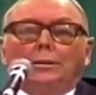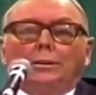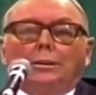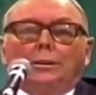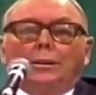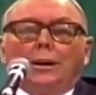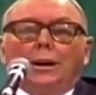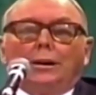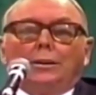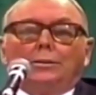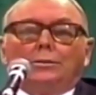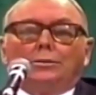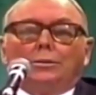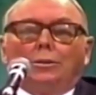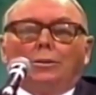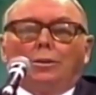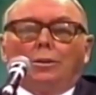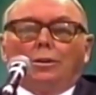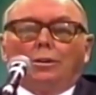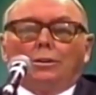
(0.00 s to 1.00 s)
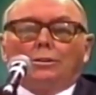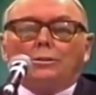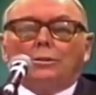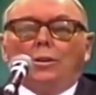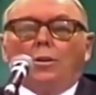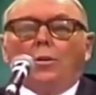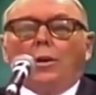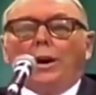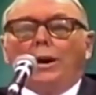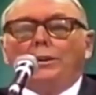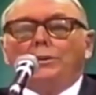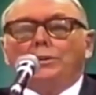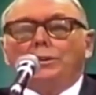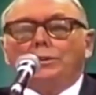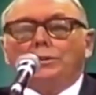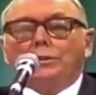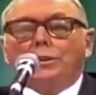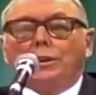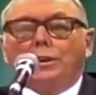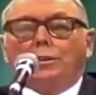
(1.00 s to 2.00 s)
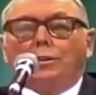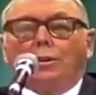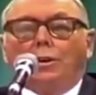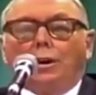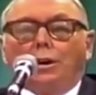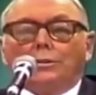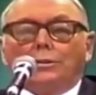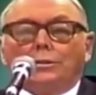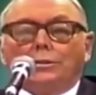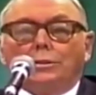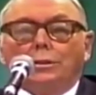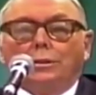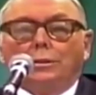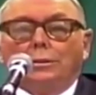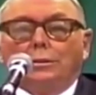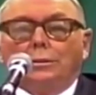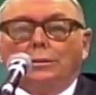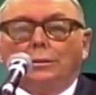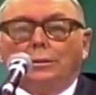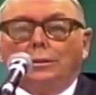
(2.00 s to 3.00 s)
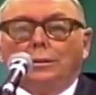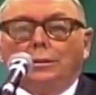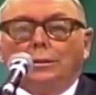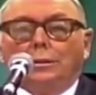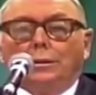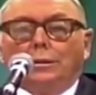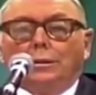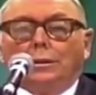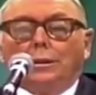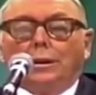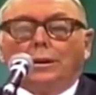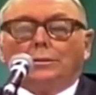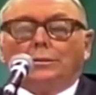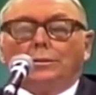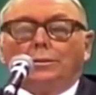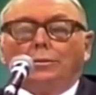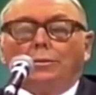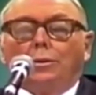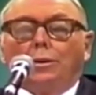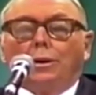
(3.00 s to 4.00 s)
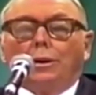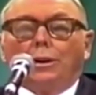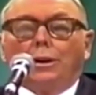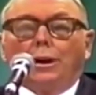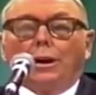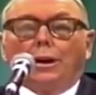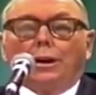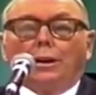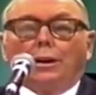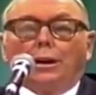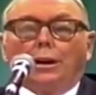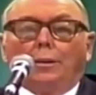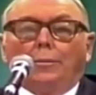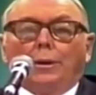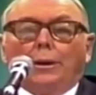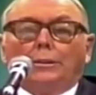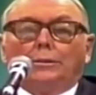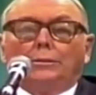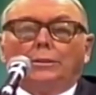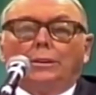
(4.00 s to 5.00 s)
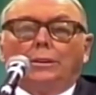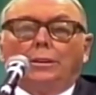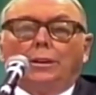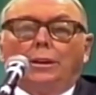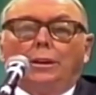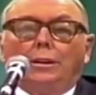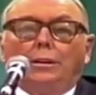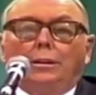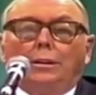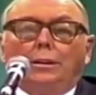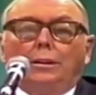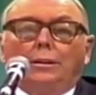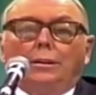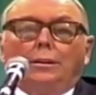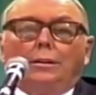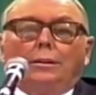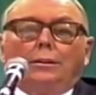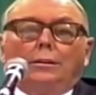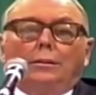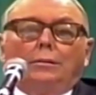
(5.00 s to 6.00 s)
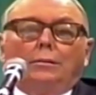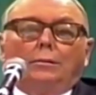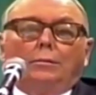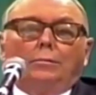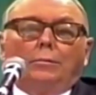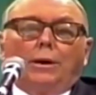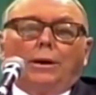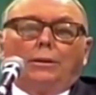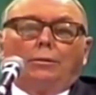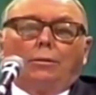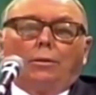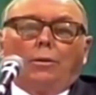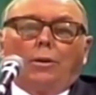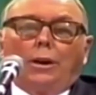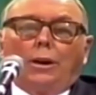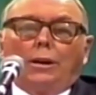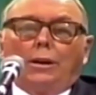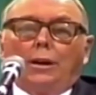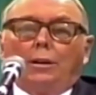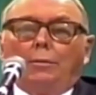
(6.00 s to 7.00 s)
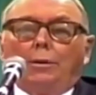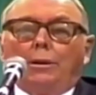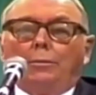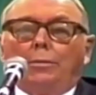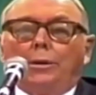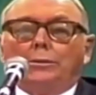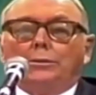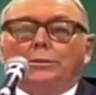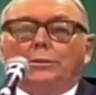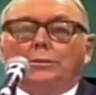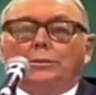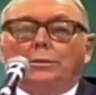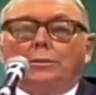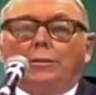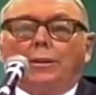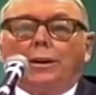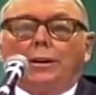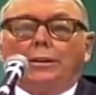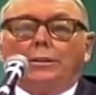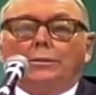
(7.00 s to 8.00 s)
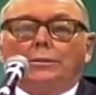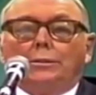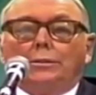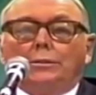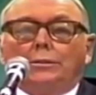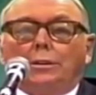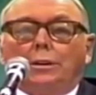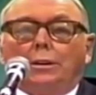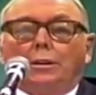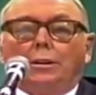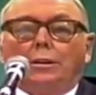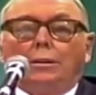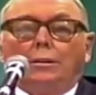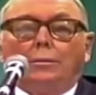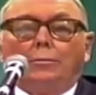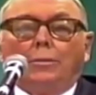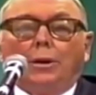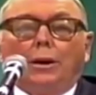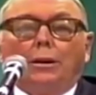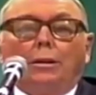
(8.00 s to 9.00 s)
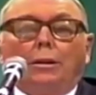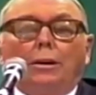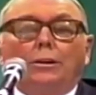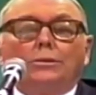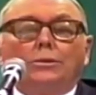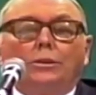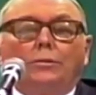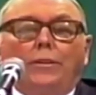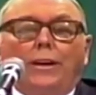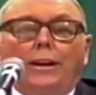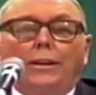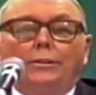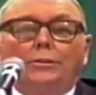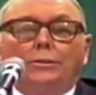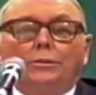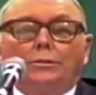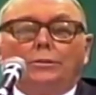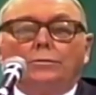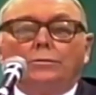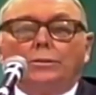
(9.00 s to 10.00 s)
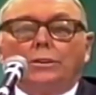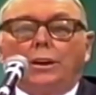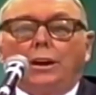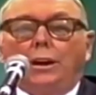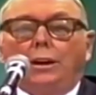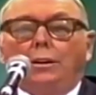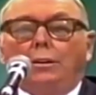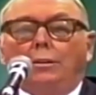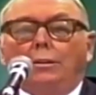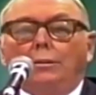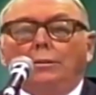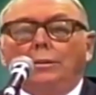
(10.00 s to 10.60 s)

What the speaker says: The honest lord is low agency costs. That's the word in economics. And the microeconomic business advantages are, by and large, advantages of scale.